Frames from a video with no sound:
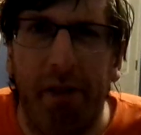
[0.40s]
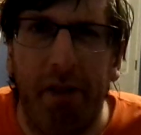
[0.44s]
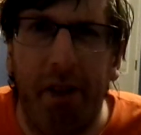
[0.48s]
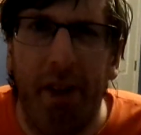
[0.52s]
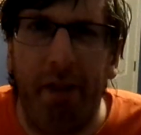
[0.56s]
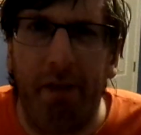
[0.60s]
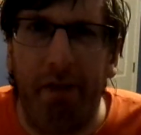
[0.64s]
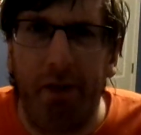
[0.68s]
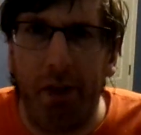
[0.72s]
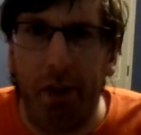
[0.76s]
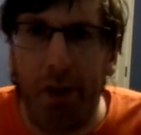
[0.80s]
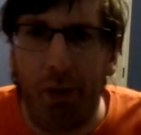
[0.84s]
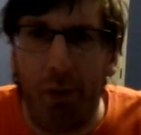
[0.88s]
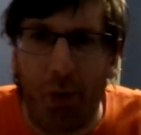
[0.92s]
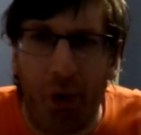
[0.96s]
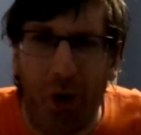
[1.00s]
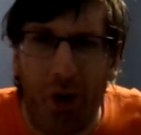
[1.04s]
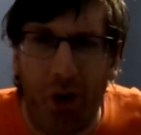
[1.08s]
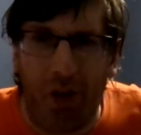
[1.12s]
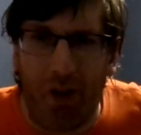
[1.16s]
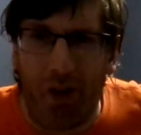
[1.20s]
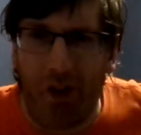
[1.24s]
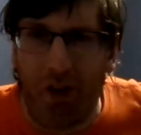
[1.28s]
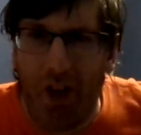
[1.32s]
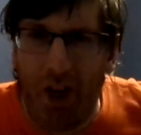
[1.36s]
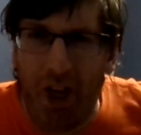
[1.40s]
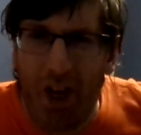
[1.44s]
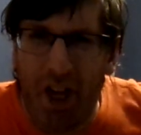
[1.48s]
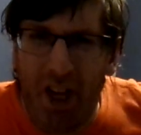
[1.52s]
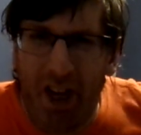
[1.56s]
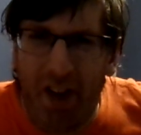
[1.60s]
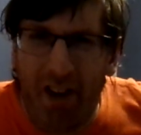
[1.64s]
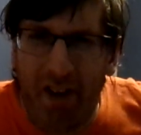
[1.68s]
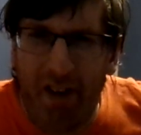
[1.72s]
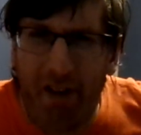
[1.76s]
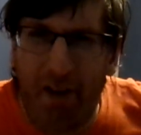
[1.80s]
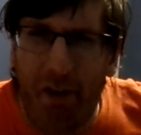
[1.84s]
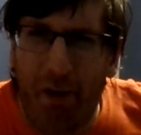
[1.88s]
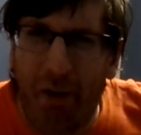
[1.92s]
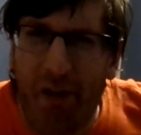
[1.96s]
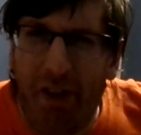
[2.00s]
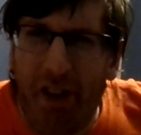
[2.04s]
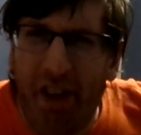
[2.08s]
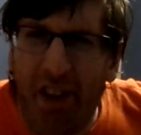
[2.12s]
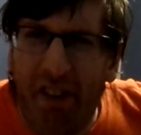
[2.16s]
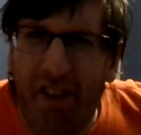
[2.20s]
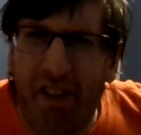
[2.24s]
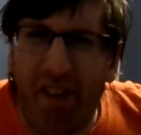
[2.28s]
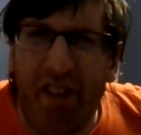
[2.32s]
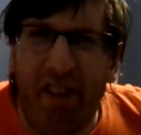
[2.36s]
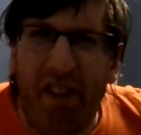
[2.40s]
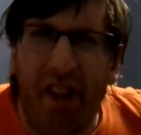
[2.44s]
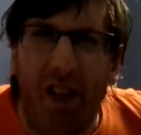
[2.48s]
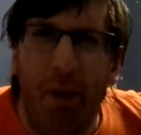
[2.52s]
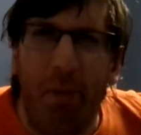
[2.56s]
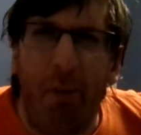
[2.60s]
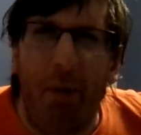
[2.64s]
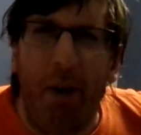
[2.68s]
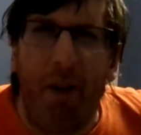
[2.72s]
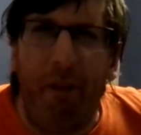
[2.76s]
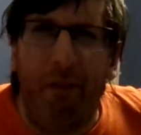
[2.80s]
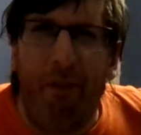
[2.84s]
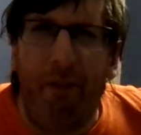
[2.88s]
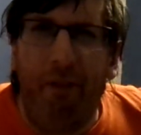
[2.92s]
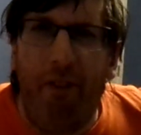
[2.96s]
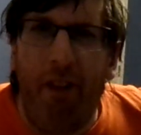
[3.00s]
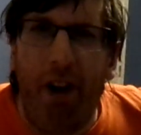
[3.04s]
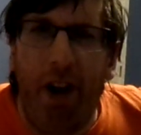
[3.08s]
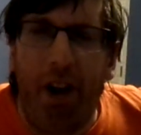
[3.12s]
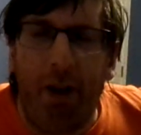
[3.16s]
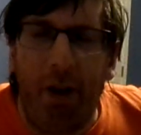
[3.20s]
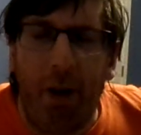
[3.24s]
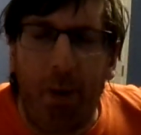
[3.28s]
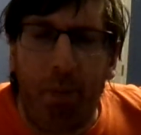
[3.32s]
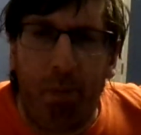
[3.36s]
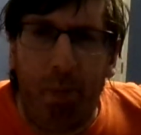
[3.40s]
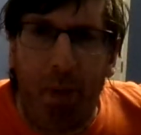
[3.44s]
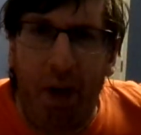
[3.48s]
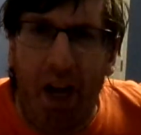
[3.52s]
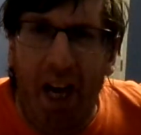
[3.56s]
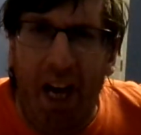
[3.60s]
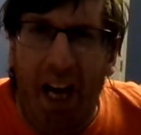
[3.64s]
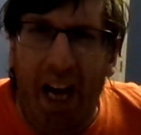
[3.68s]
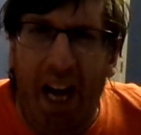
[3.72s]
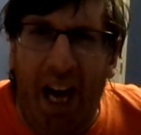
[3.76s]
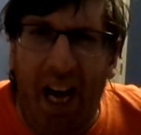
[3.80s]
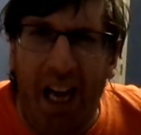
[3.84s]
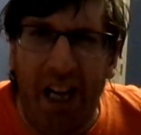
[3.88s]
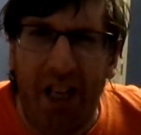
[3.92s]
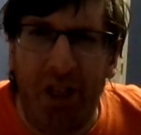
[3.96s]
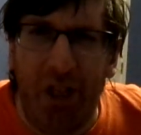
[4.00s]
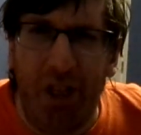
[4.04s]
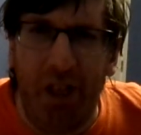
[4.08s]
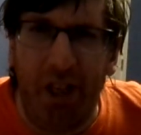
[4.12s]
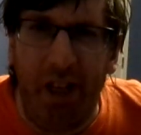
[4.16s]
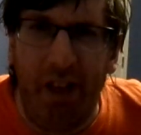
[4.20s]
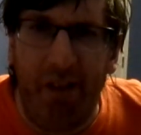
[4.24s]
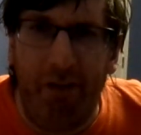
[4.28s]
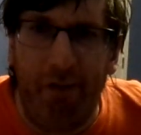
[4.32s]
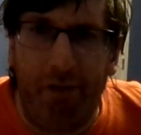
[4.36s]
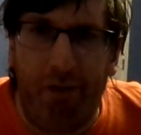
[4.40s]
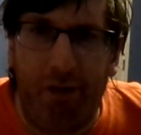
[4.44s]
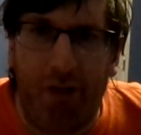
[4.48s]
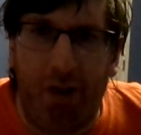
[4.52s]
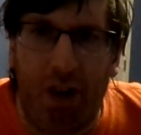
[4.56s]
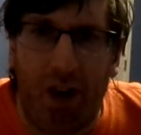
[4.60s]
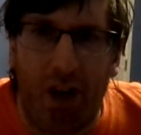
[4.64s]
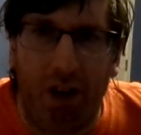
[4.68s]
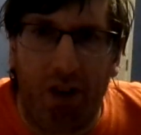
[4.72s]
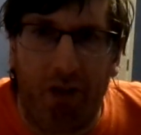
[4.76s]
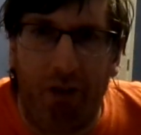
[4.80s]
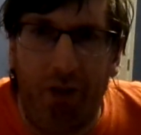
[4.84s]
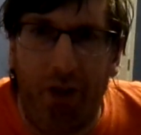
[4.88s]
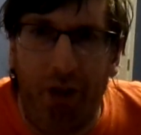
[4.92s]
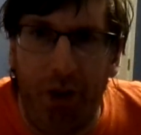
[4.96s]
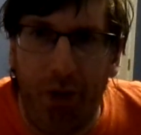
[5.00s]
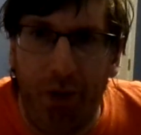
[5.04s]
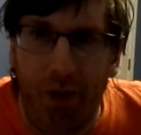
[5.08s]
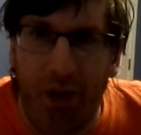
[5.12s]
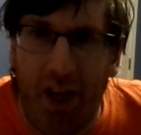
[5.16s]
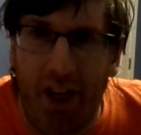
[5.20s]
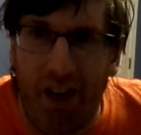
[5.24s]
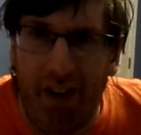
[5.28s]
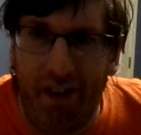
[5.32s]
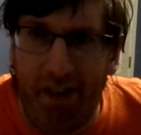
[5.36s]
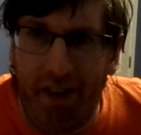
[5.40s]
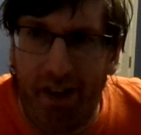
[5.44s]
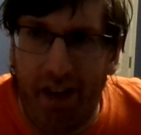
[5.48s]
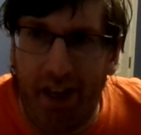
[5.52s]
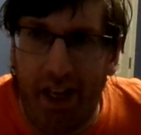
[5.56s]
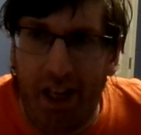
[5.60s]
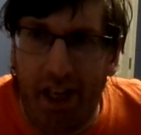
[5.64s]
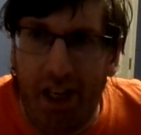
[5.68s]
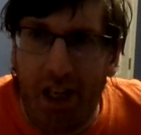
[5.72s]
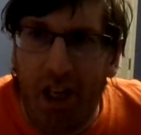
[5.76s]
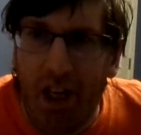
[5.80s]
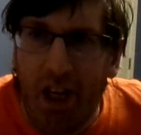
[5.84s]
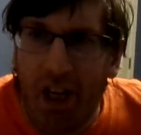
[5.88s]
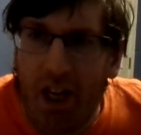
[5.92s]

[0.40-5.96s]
lovely world. So this is going to be a very passionate vlog for you guys today.